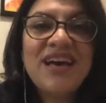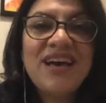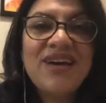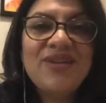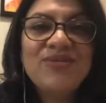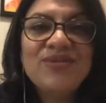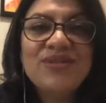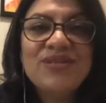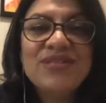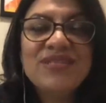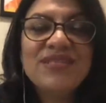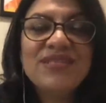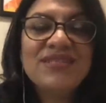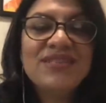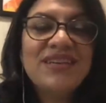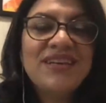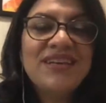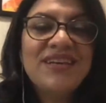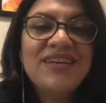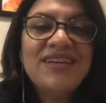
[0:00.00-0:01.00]
if it was
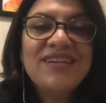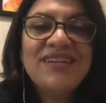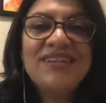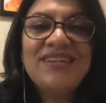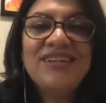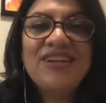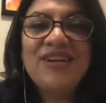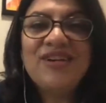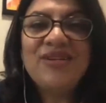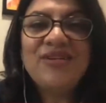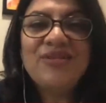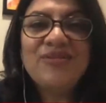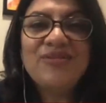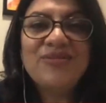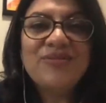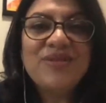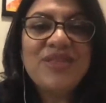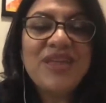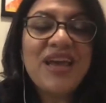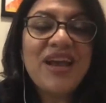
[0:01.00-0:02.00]
because i was
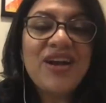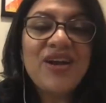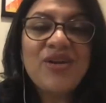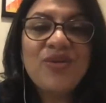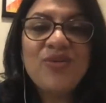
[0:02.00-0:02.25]
you know,